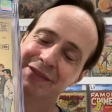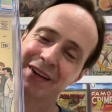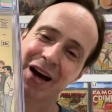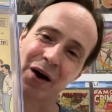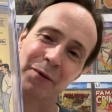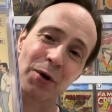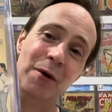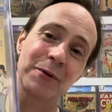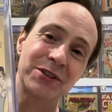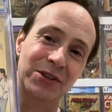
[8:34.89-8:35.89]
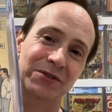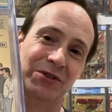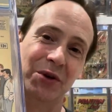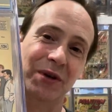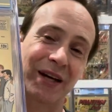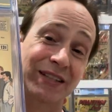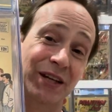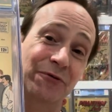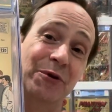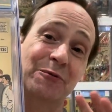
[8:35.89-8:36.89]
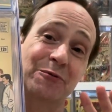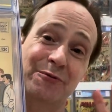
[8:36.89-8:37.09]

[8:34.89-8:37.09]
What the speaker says: Now, I probably should have shown a different